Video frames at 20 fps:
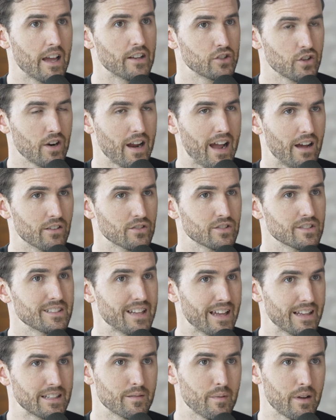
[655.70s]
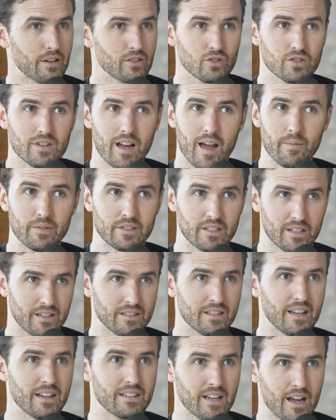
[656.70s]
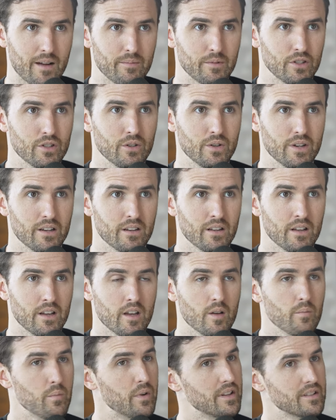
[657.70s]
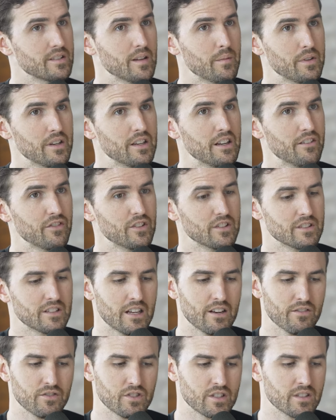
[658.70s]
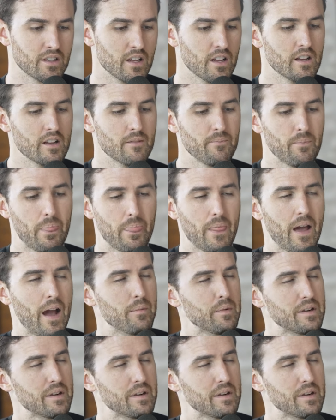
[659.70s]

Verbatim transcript: at your house, take some extra time. It's gonna take time to do it, but it's something different. Instead of just, I'm